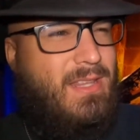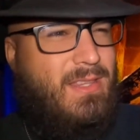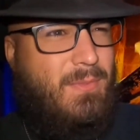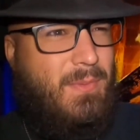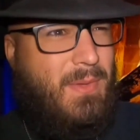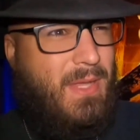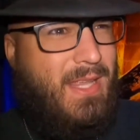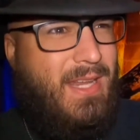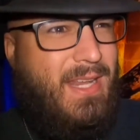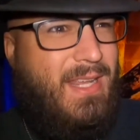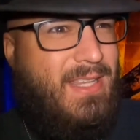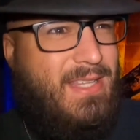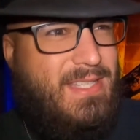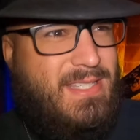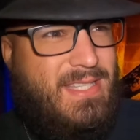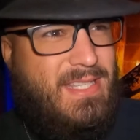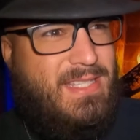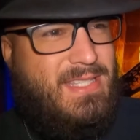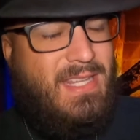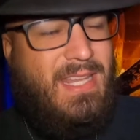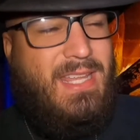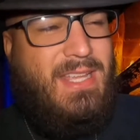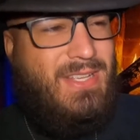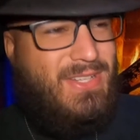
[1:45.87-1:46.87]
beginning of the
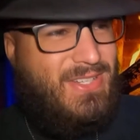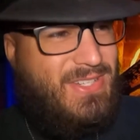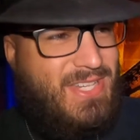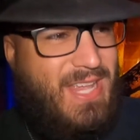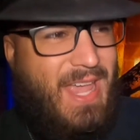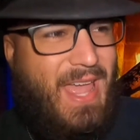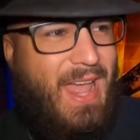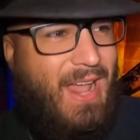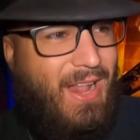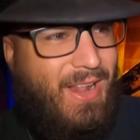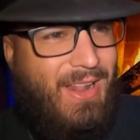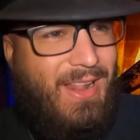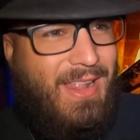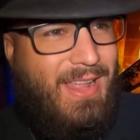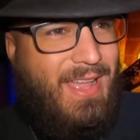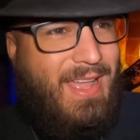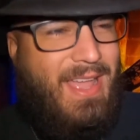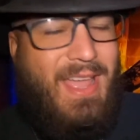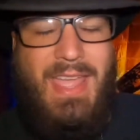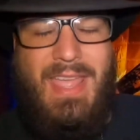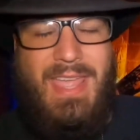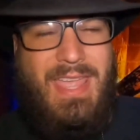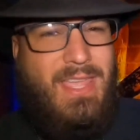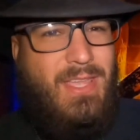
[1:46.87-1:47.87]
season, he could
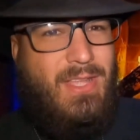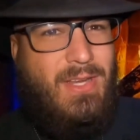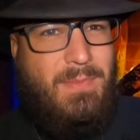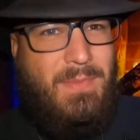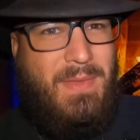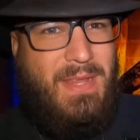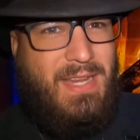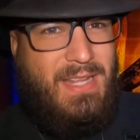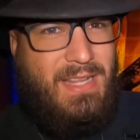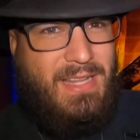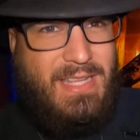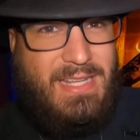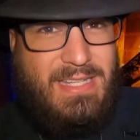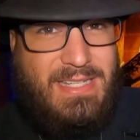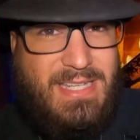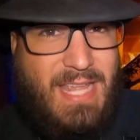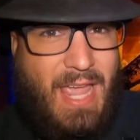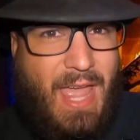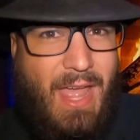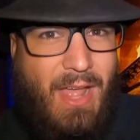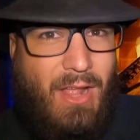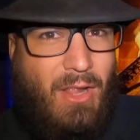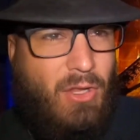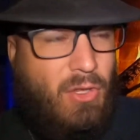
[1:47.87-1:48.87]
immediately
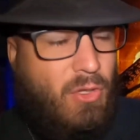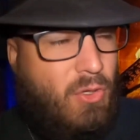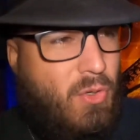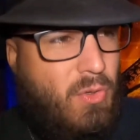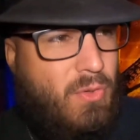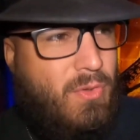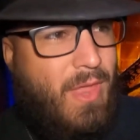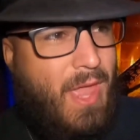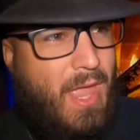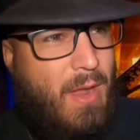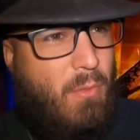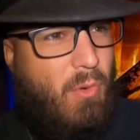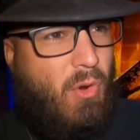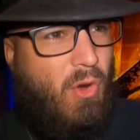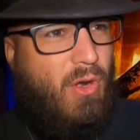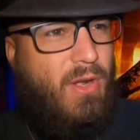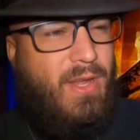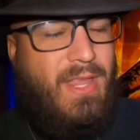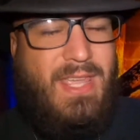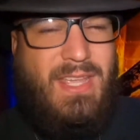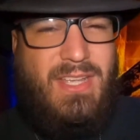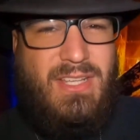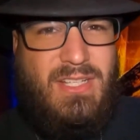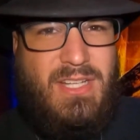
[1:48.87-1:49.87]
tell who they were.
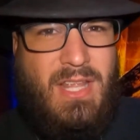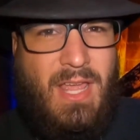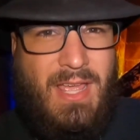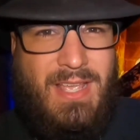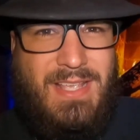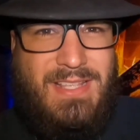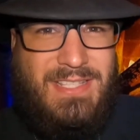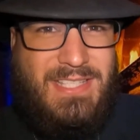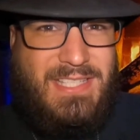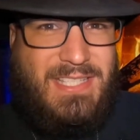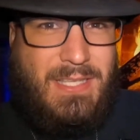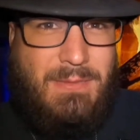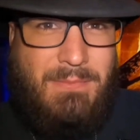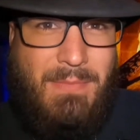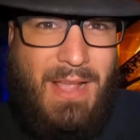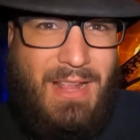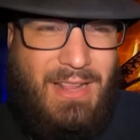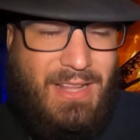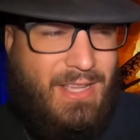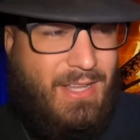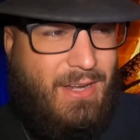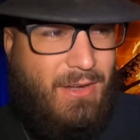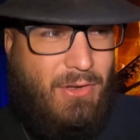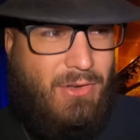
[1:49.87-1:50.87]
He could
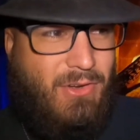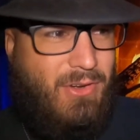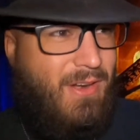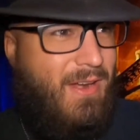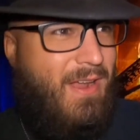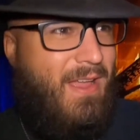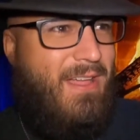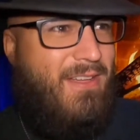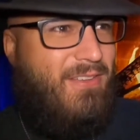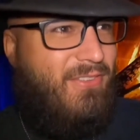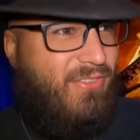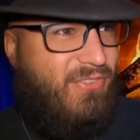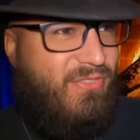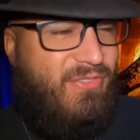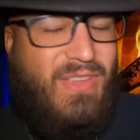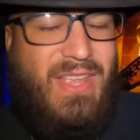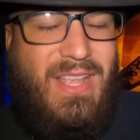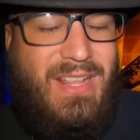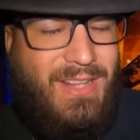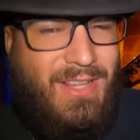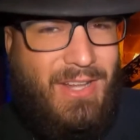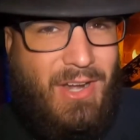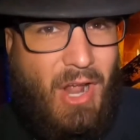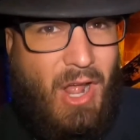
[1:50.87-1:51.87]
smell it or
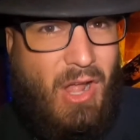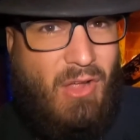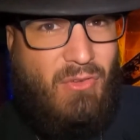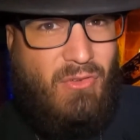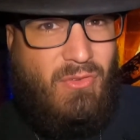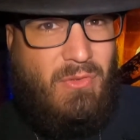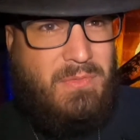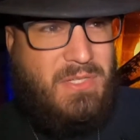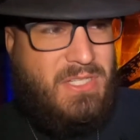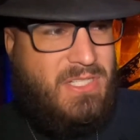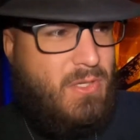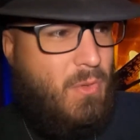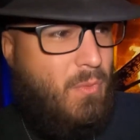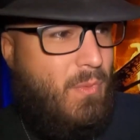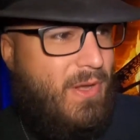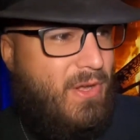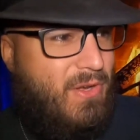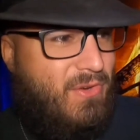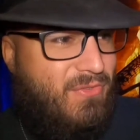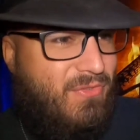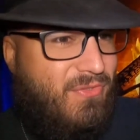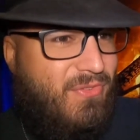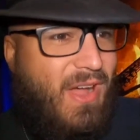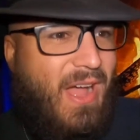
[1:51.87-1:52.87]
feel it off of them, just a
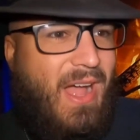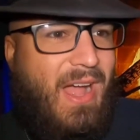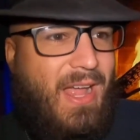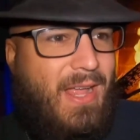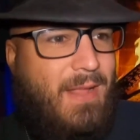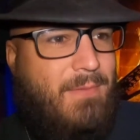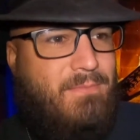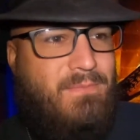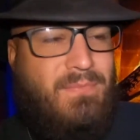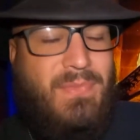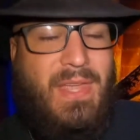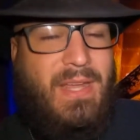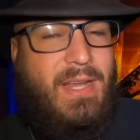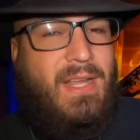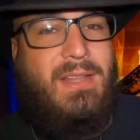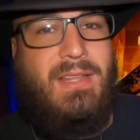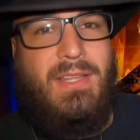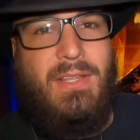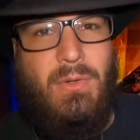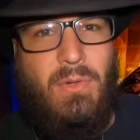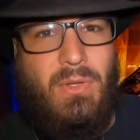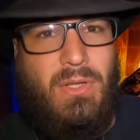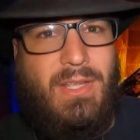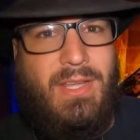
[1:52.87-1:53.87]
weird vibe, like
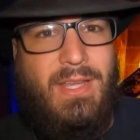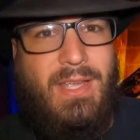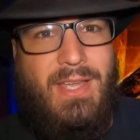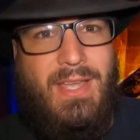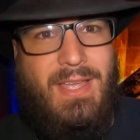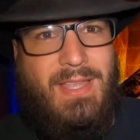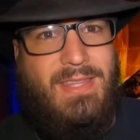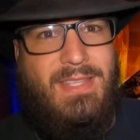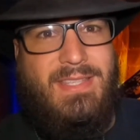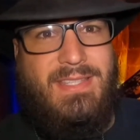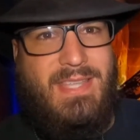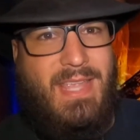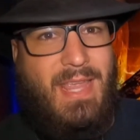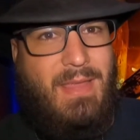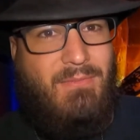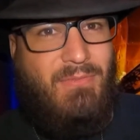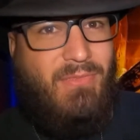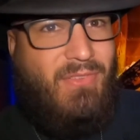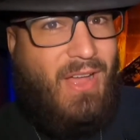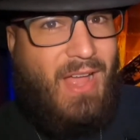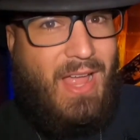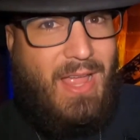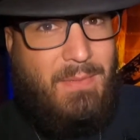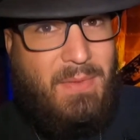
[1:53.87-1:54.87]
literally the same
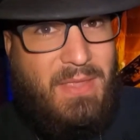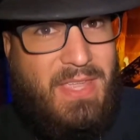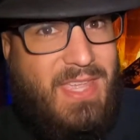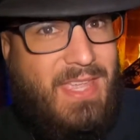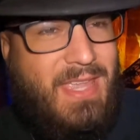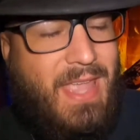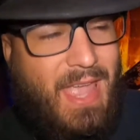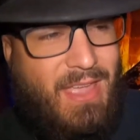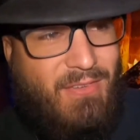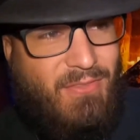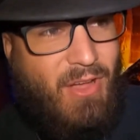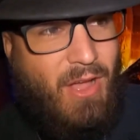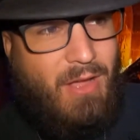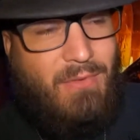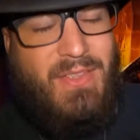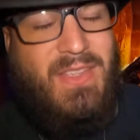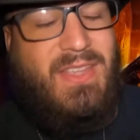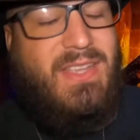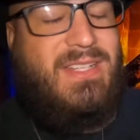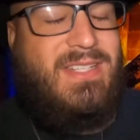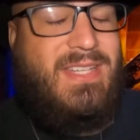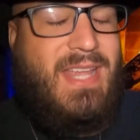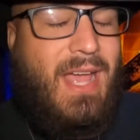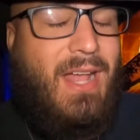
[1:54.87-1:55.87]
vibe he gave off. He
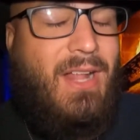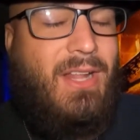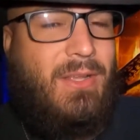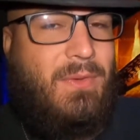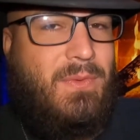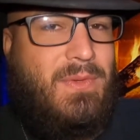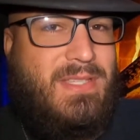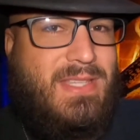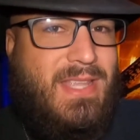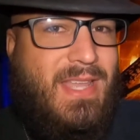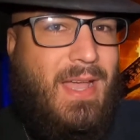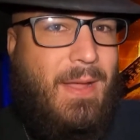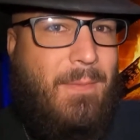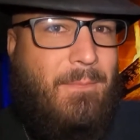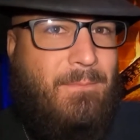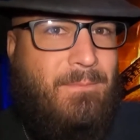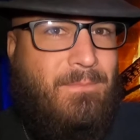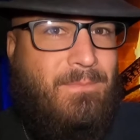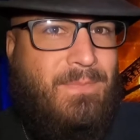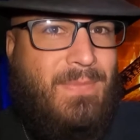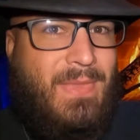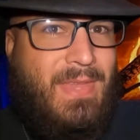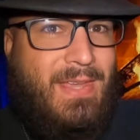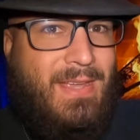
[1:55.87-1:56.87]
could tell it was them.
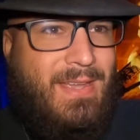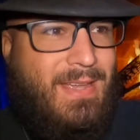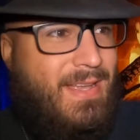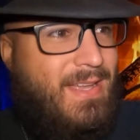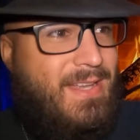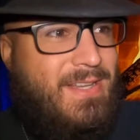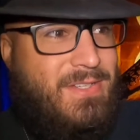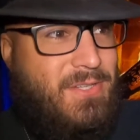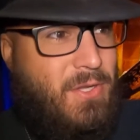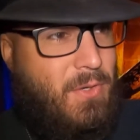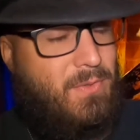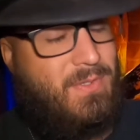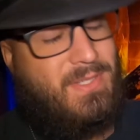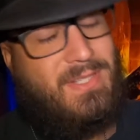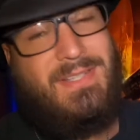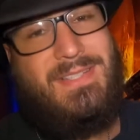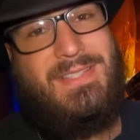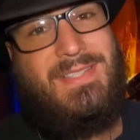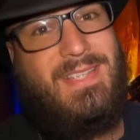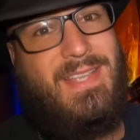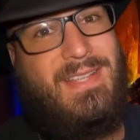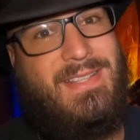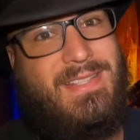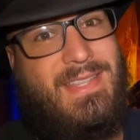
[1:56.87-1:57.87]
Dokes
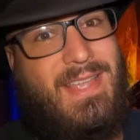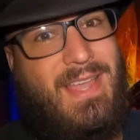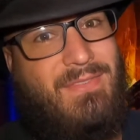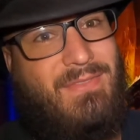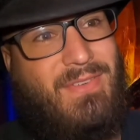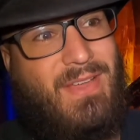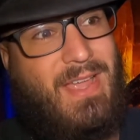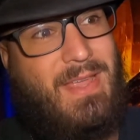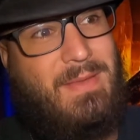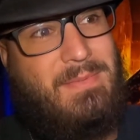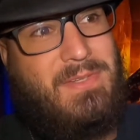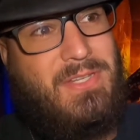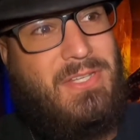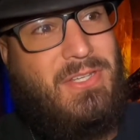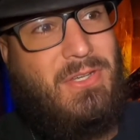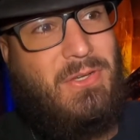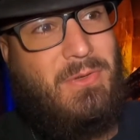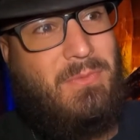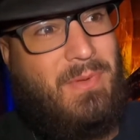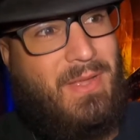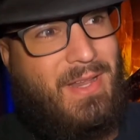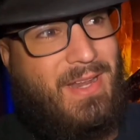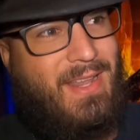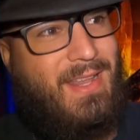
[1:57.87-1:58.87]
could sense that vibe
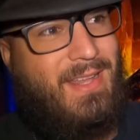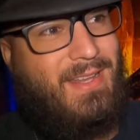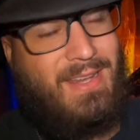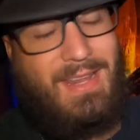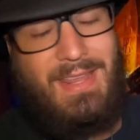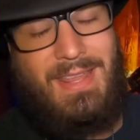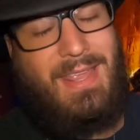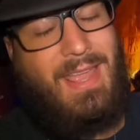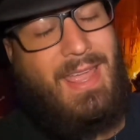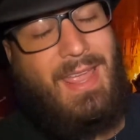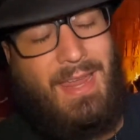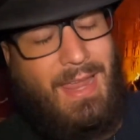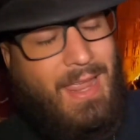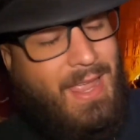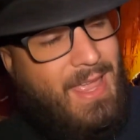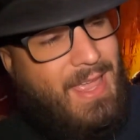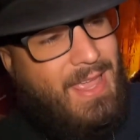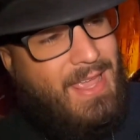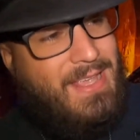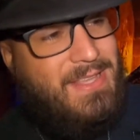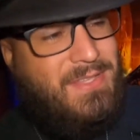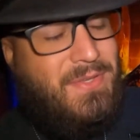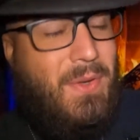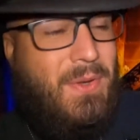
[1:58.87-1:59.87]
too, but heck.
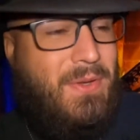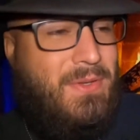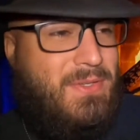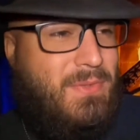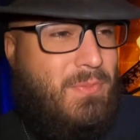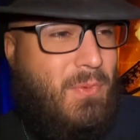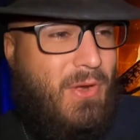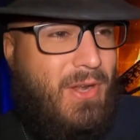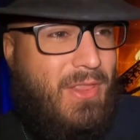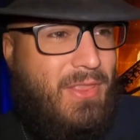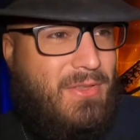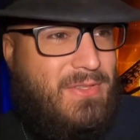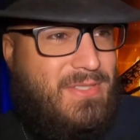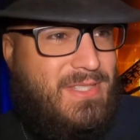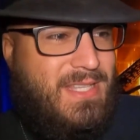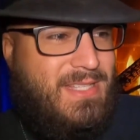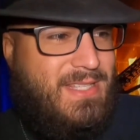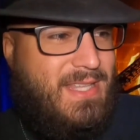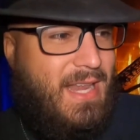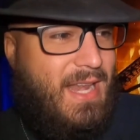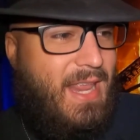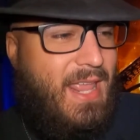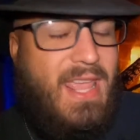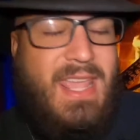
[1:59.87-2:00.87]
So it was one of those
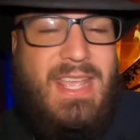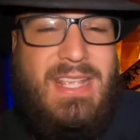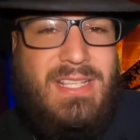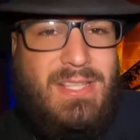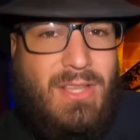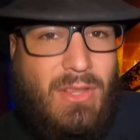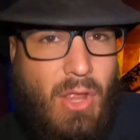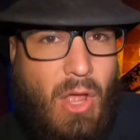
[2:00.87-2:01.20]
things that he's